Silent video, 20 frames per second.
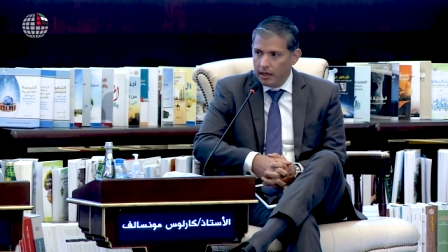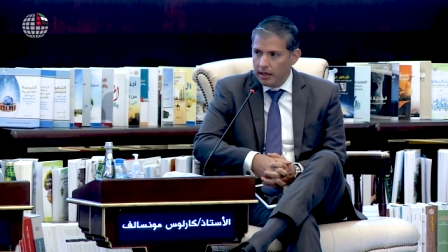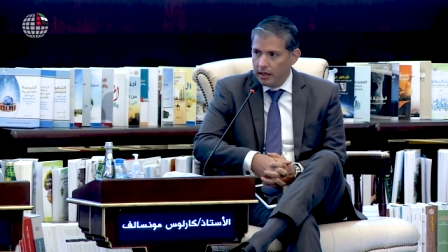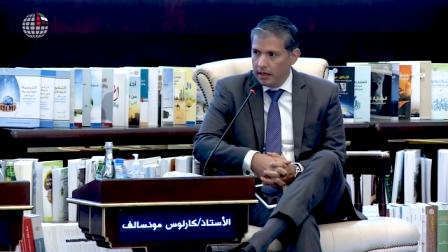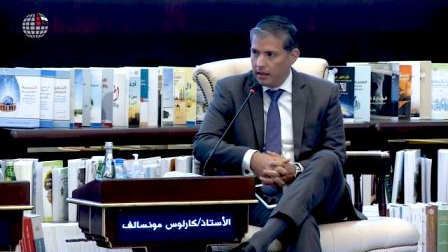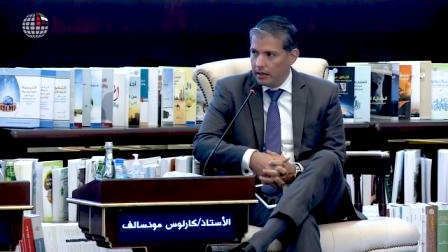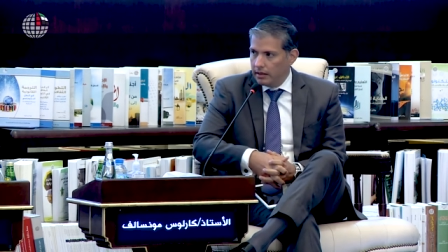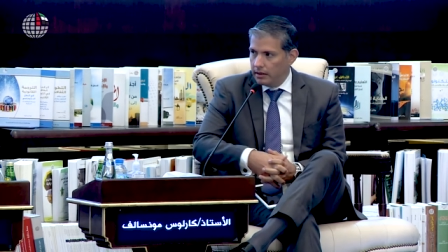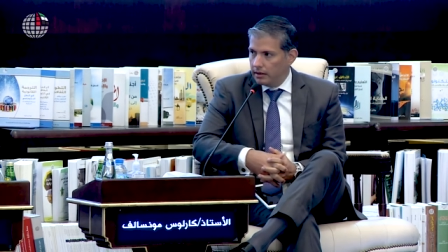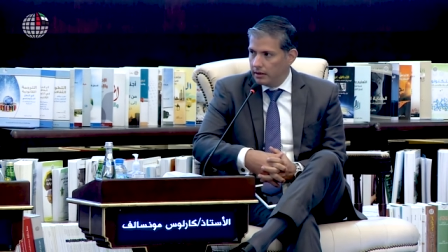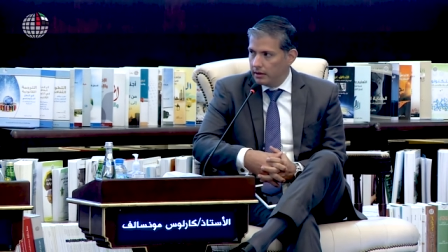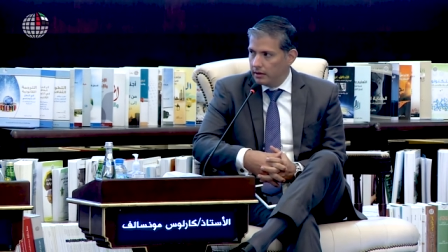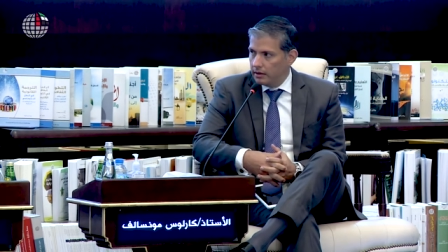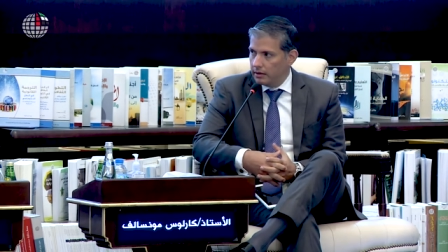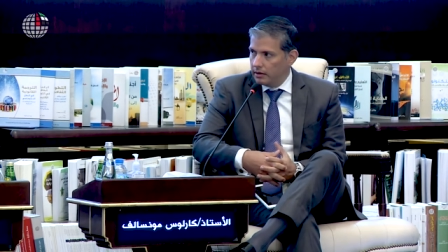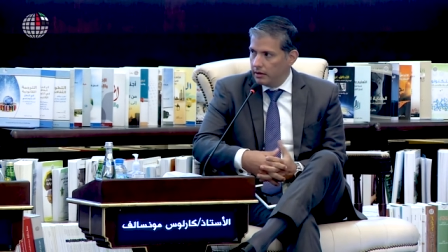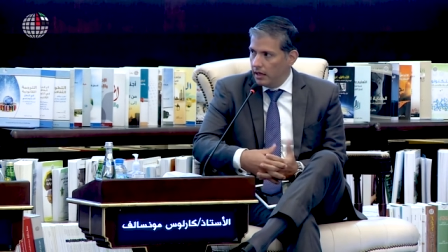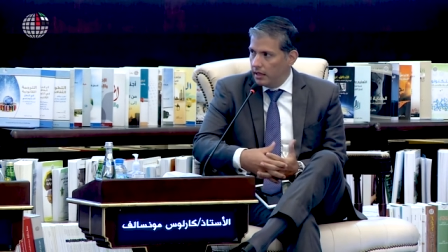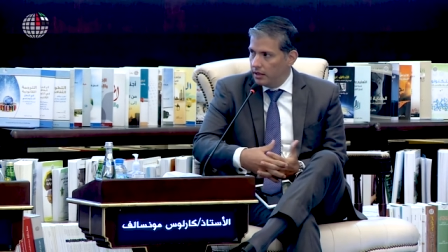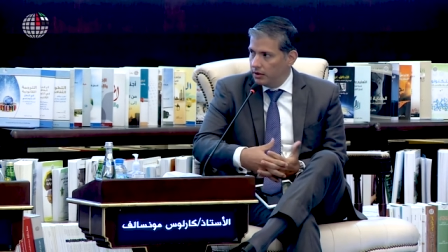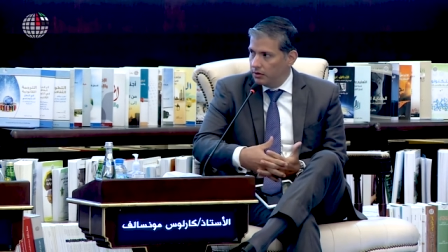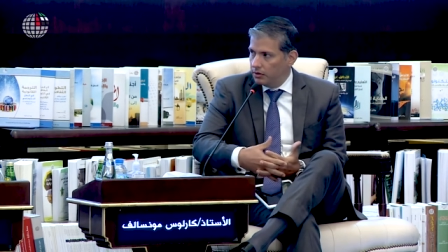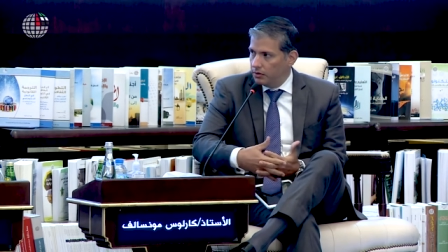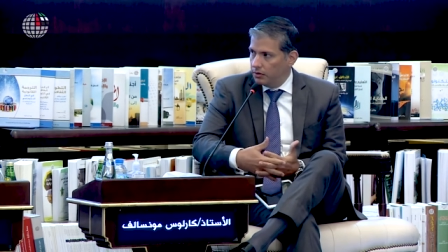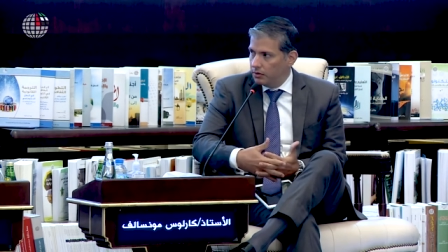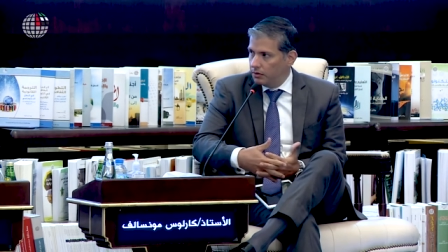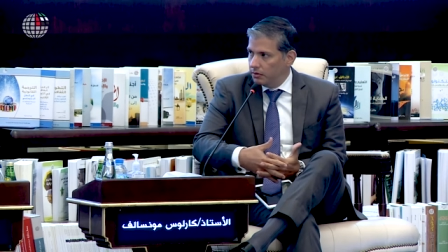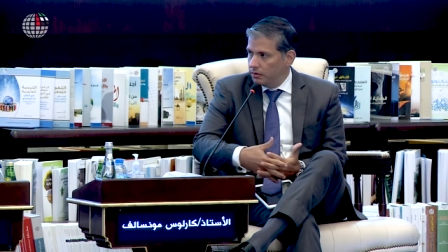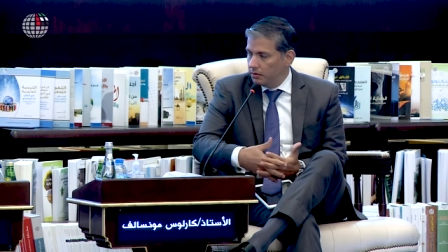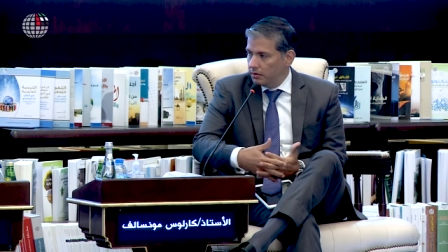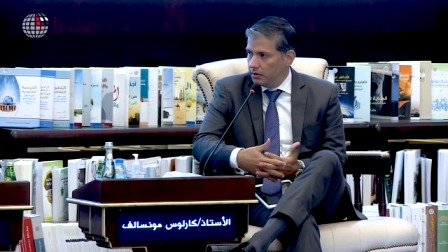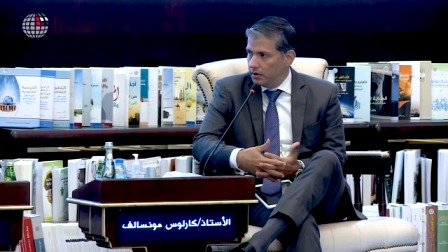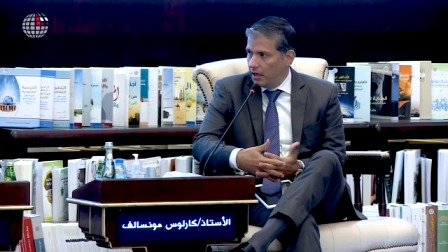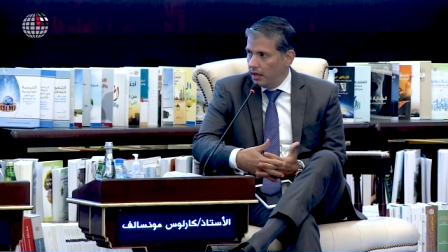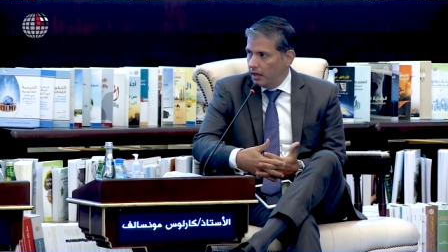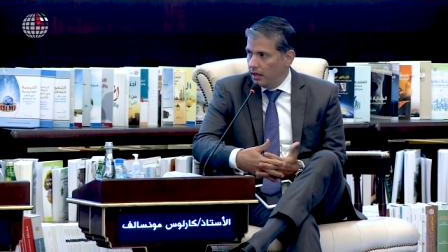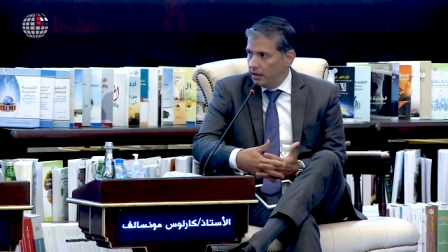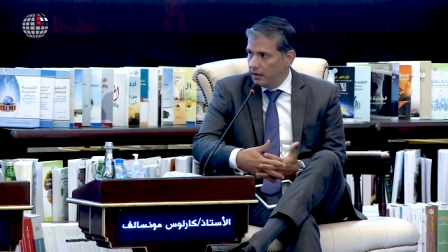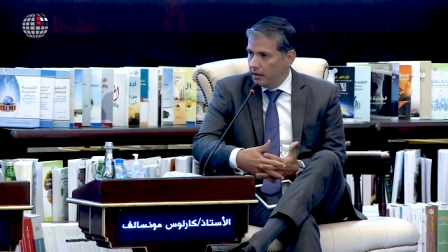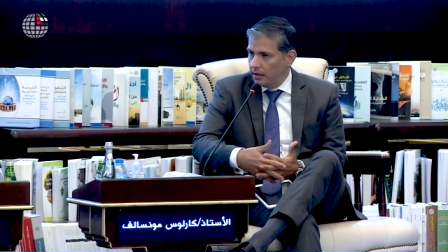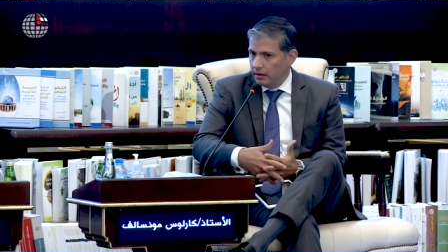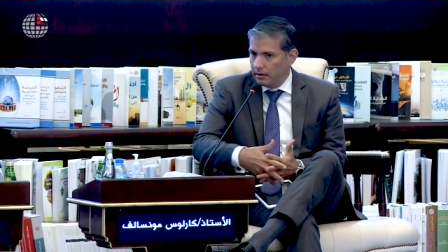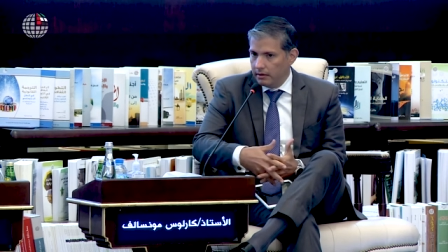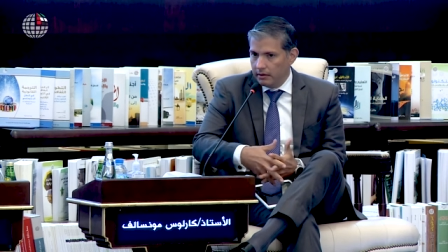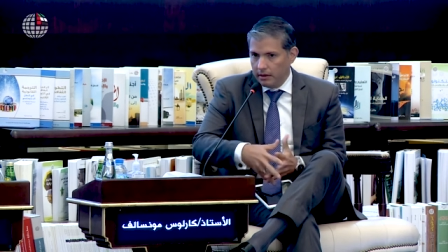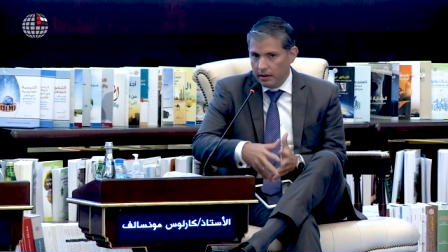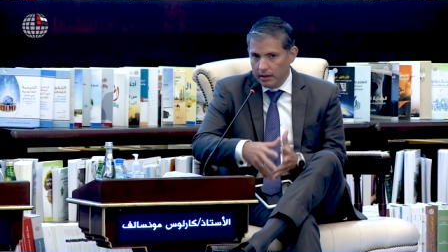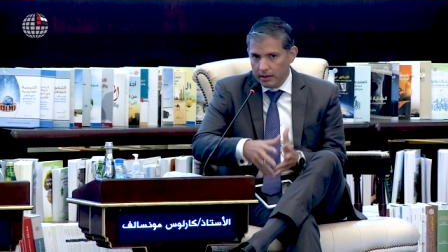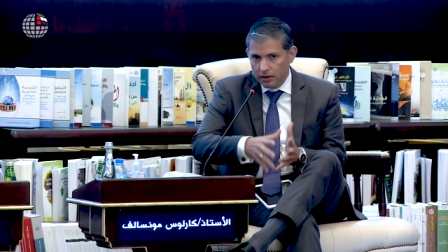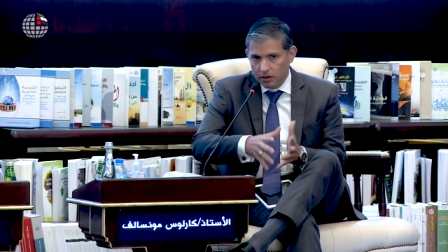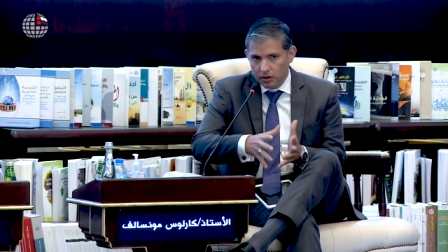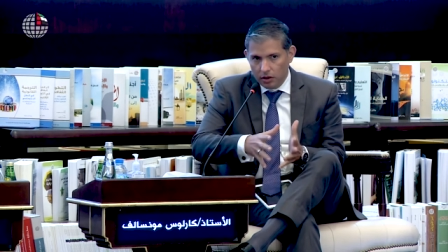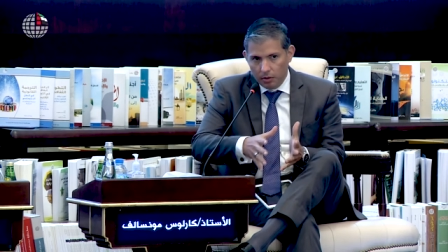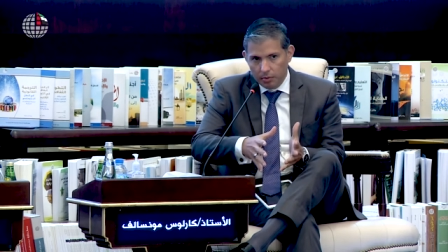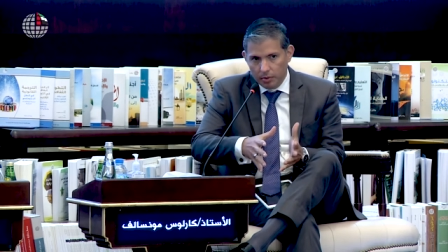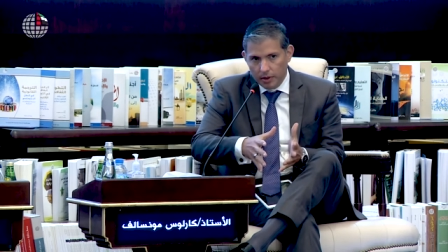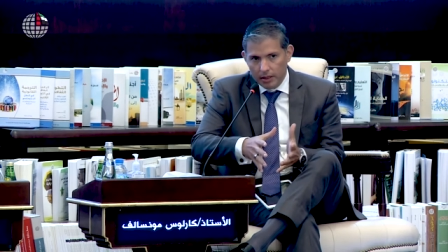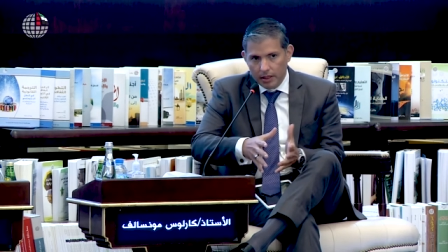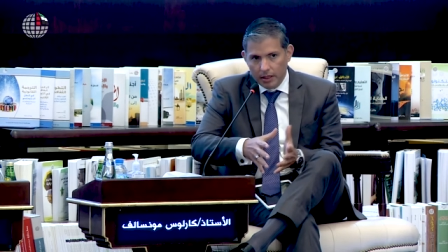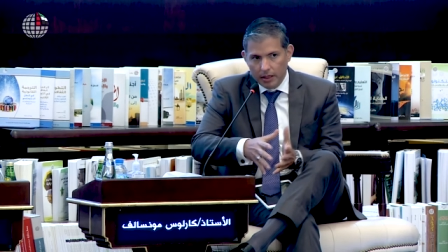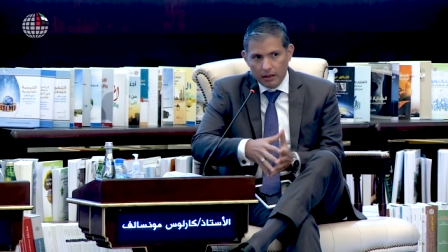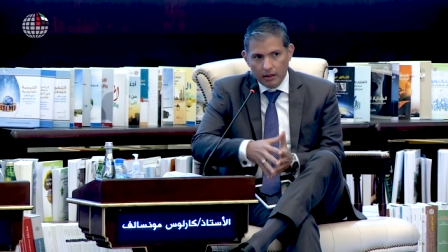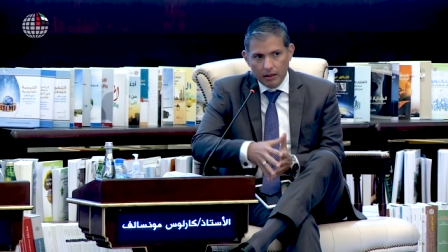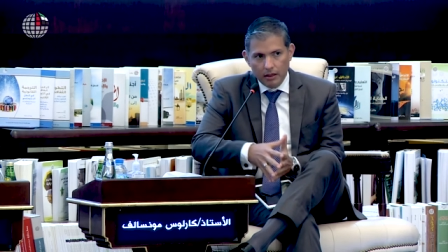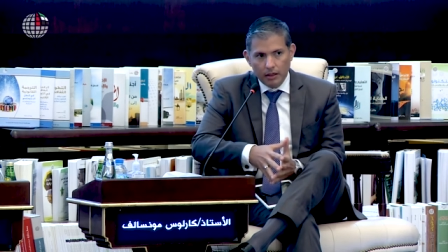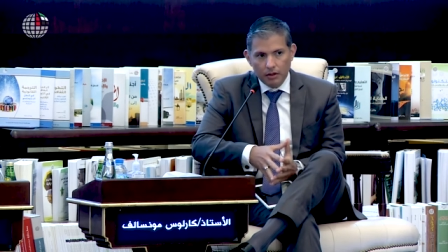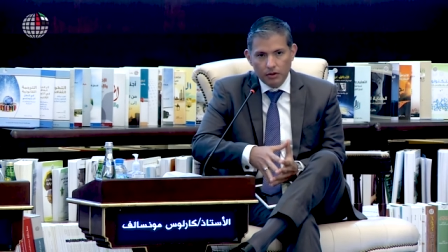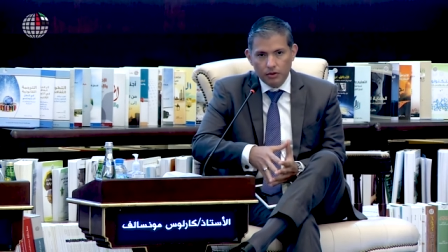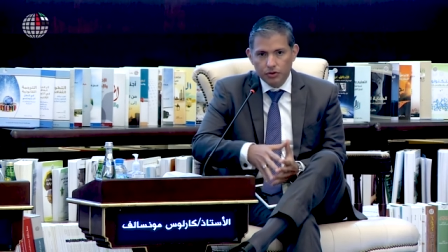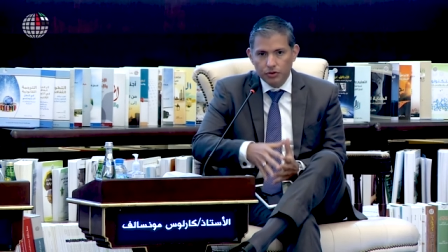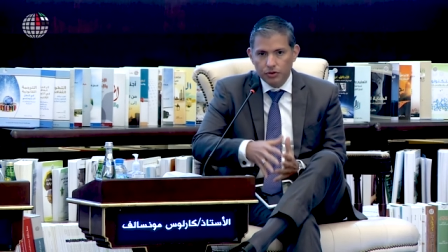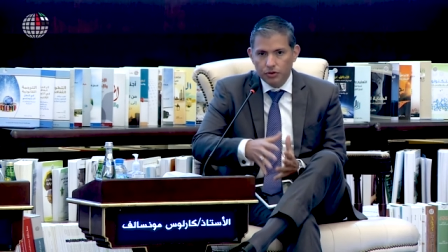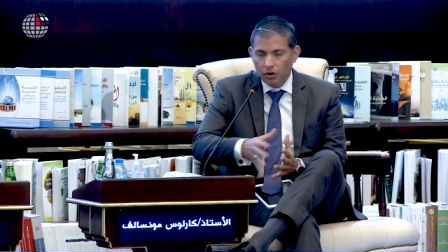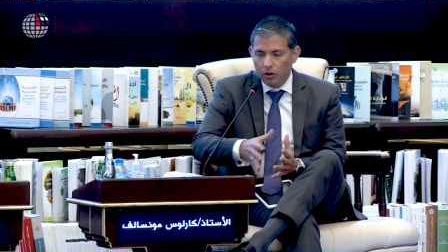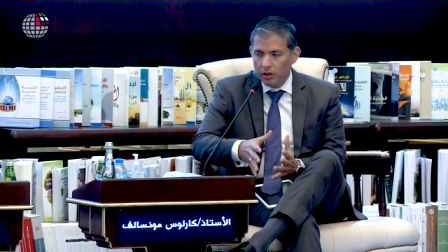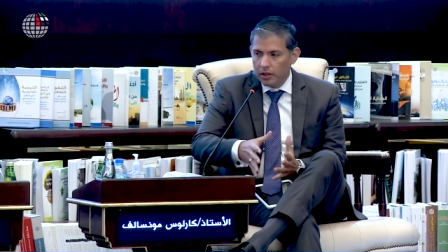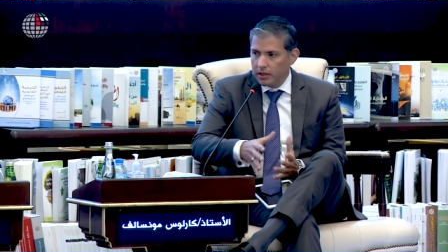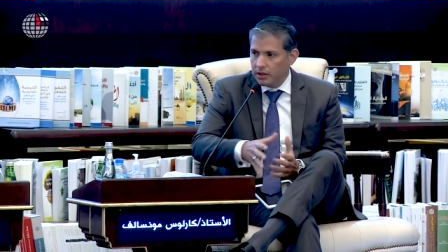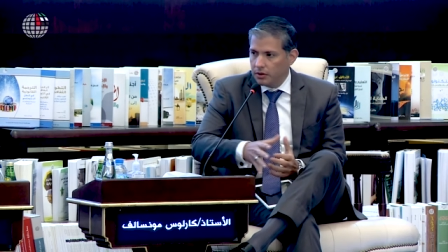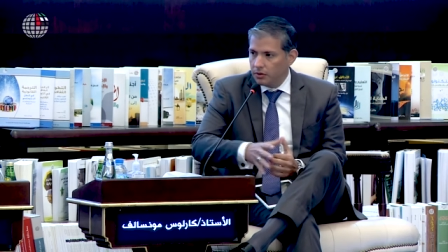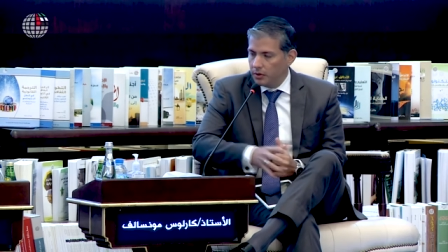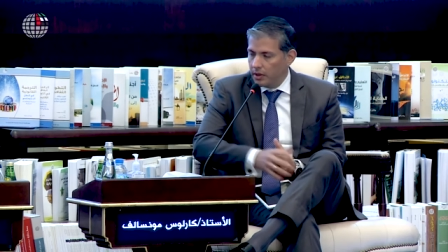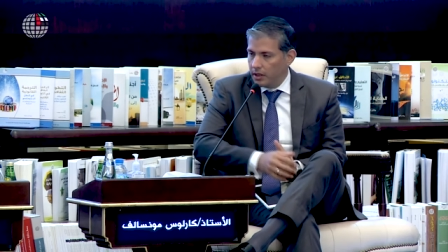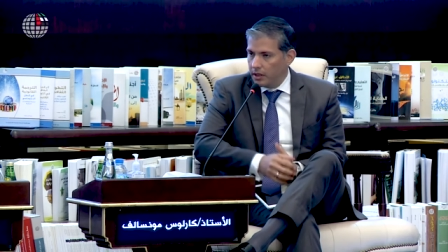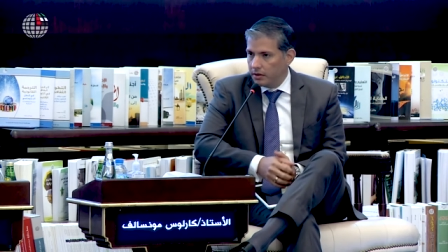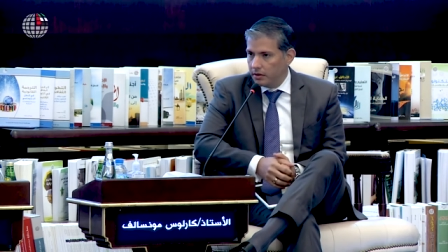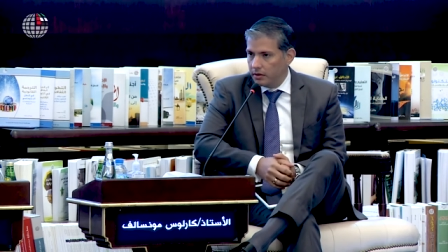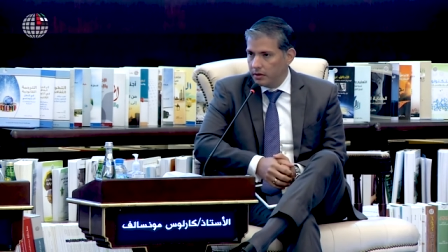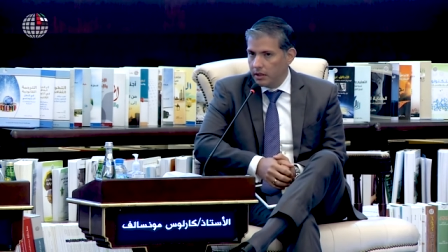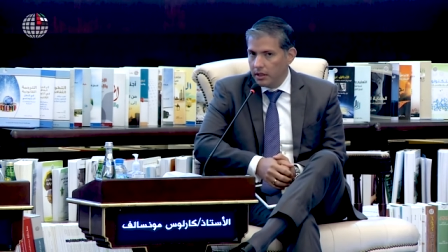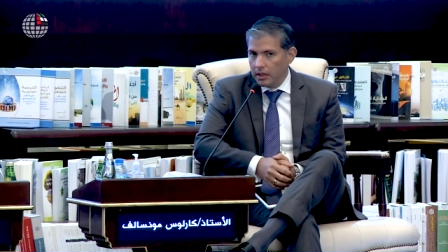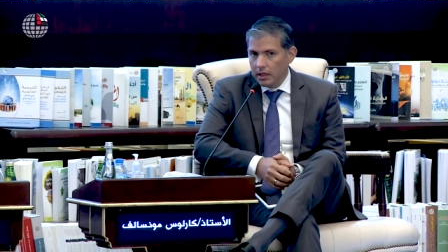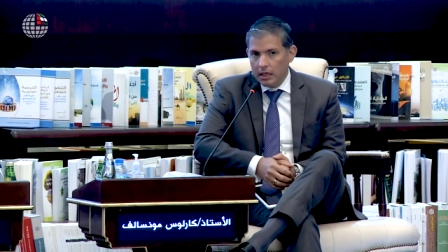and try to they stop it and, and control the situation.